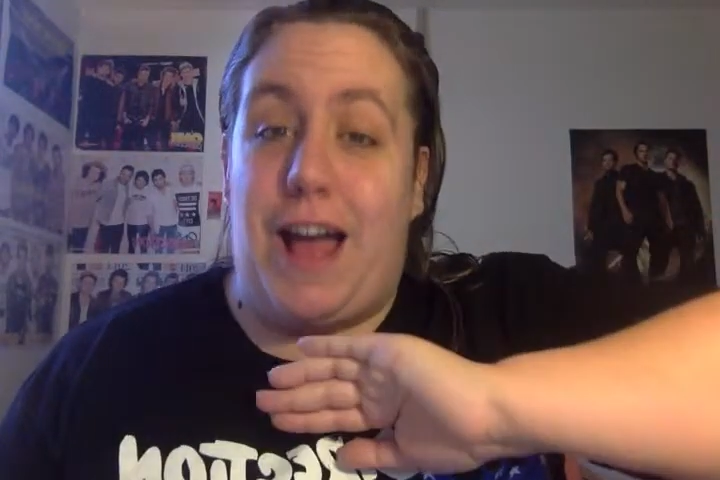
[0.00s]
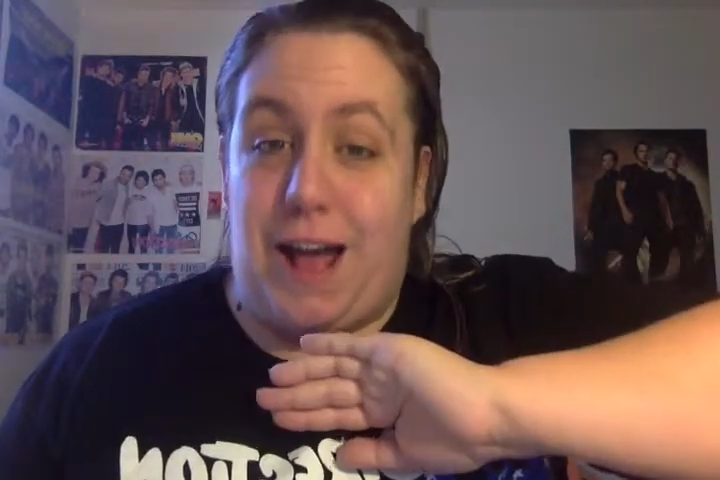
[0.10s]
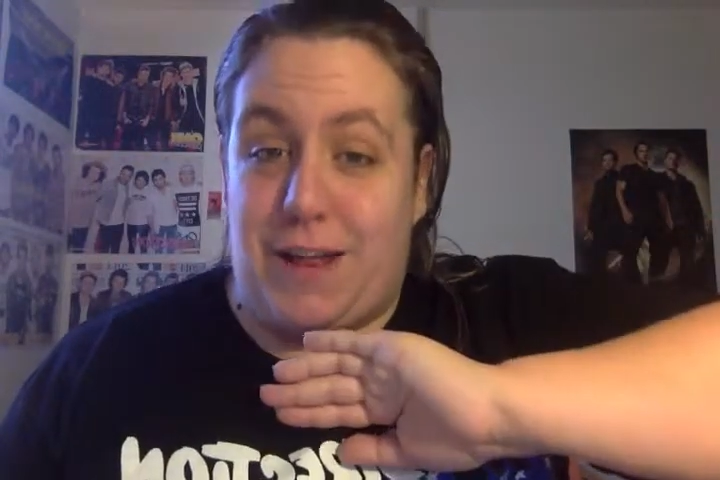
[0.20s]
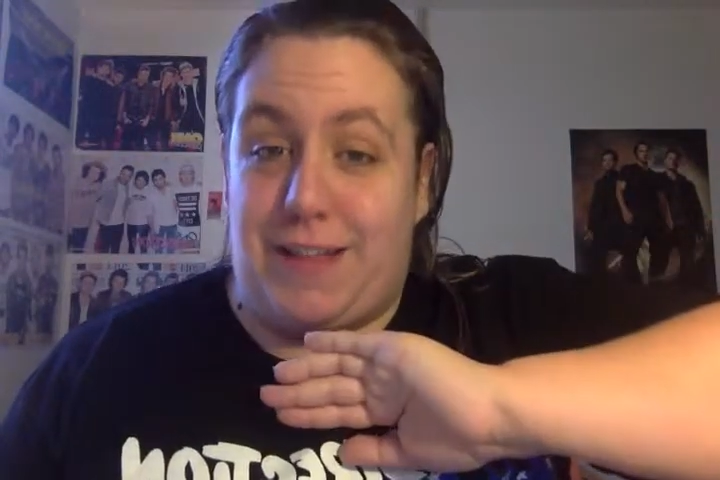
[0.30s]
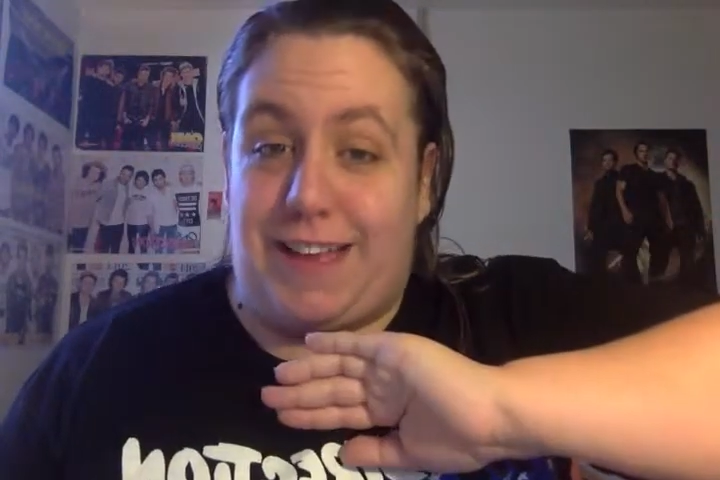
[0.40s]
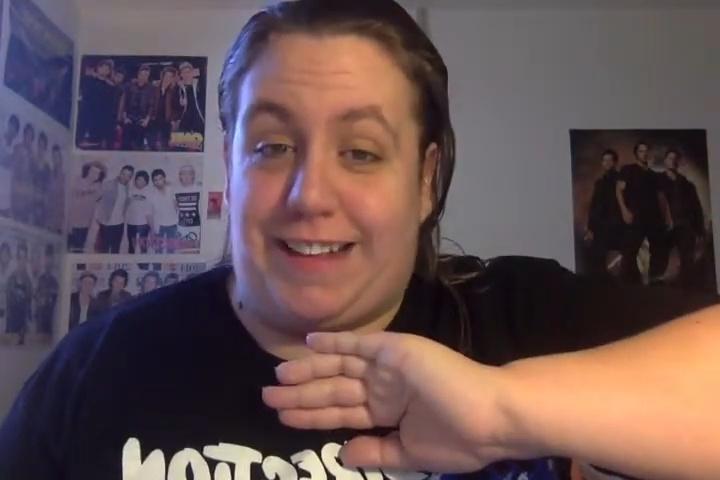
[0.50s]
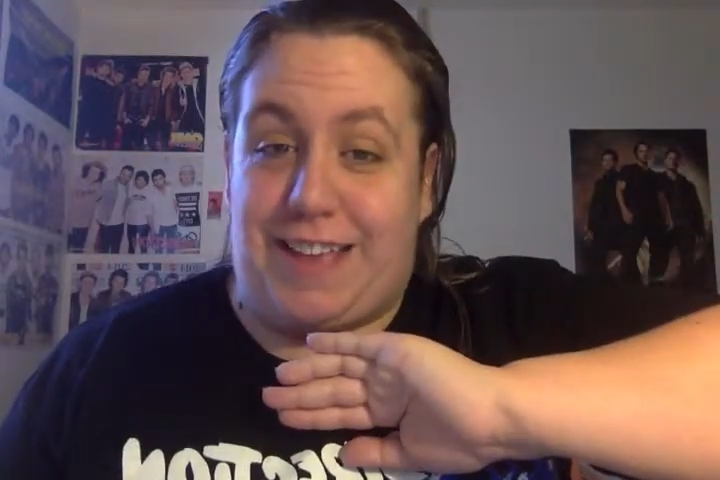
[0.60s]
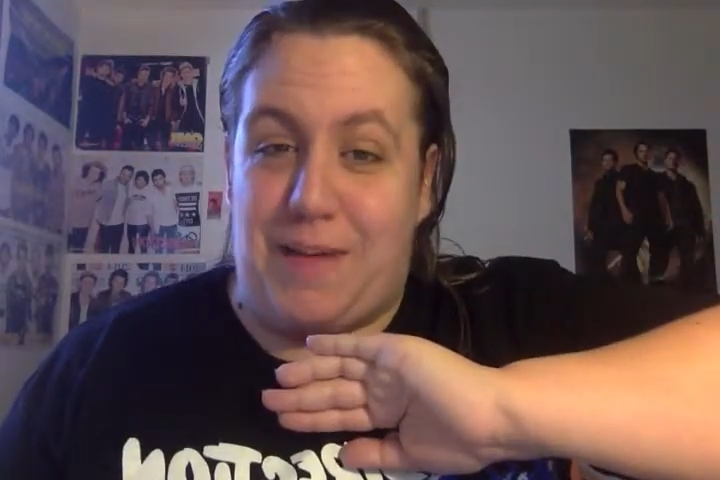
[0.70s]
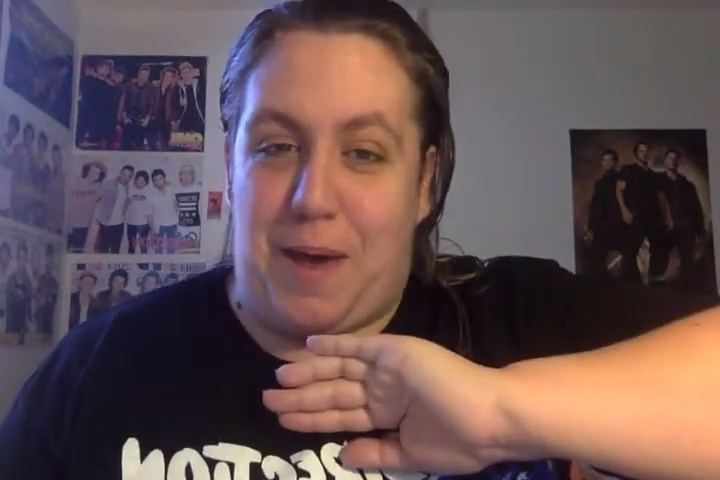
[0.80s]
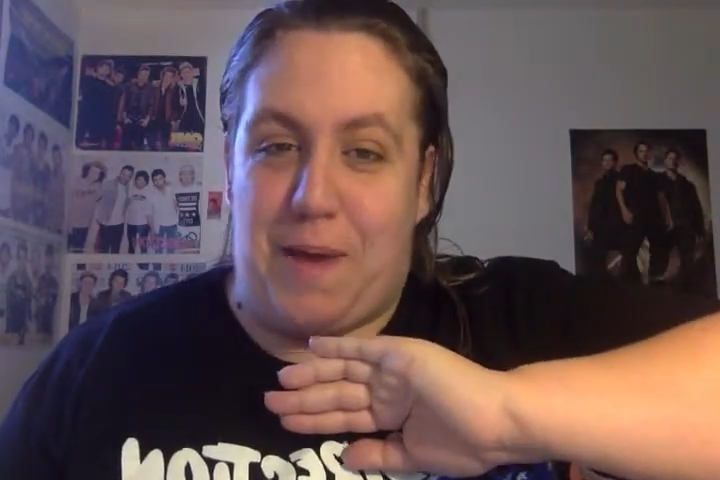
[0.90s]
How do you like
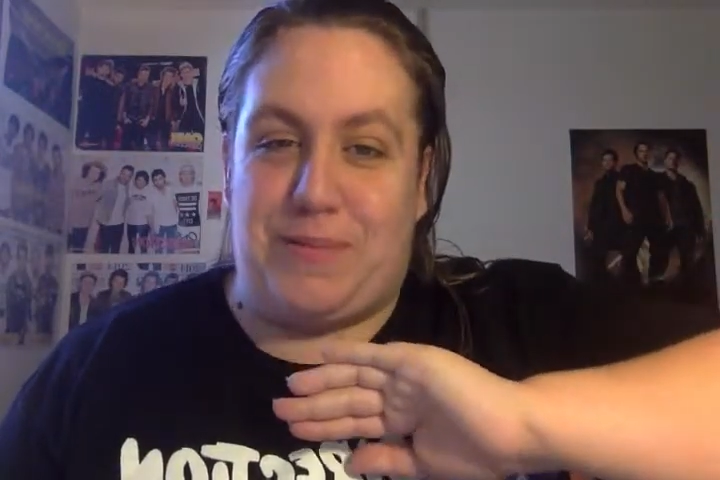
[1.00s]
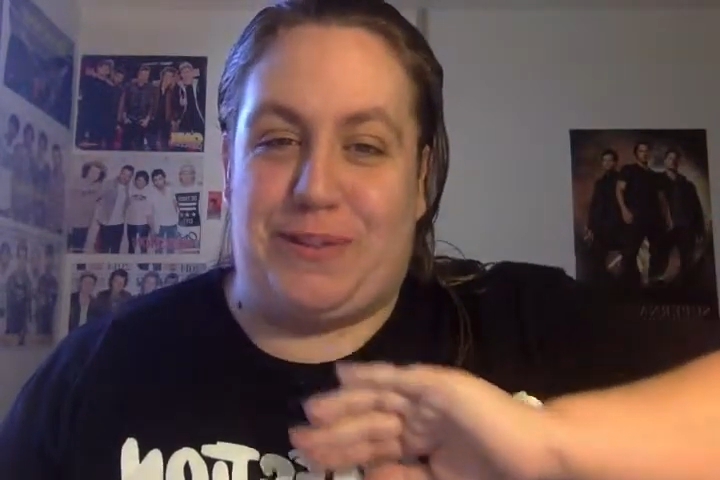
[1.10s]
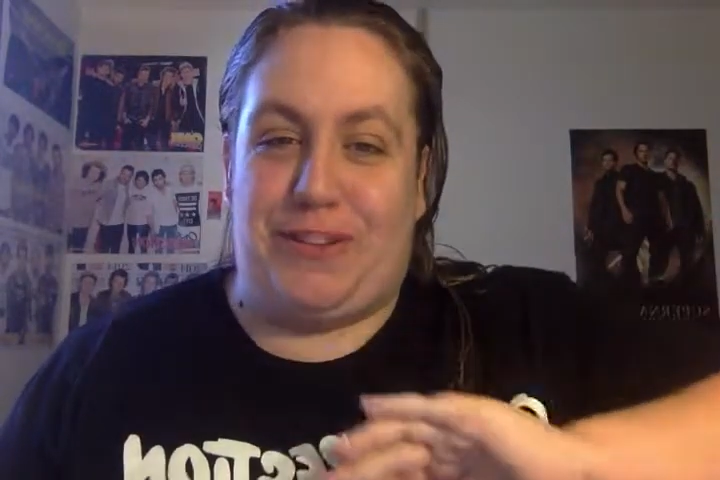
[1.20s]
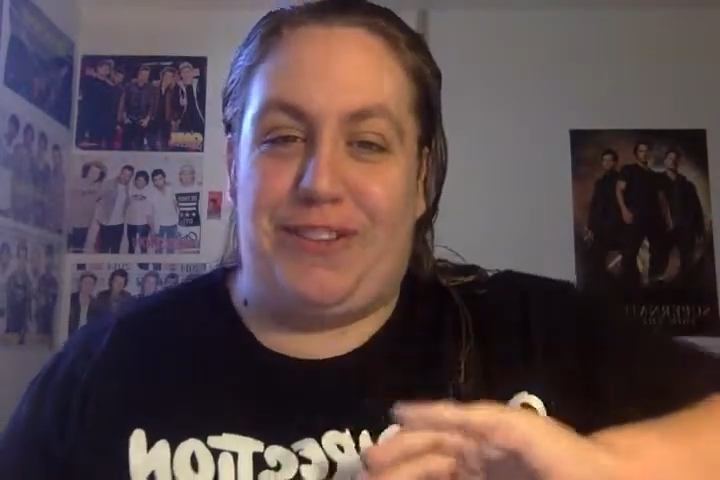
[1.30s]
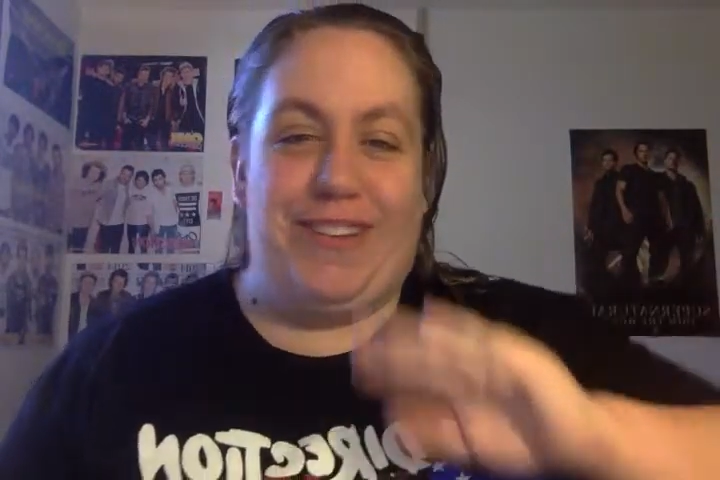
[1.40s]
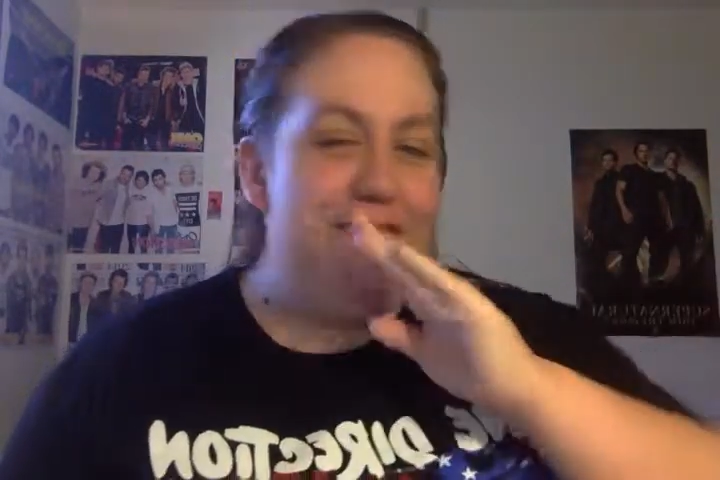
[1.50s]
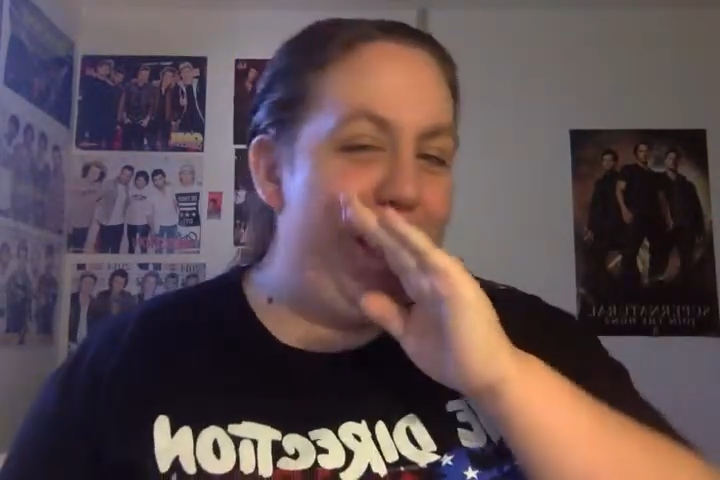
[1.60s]
them apples?"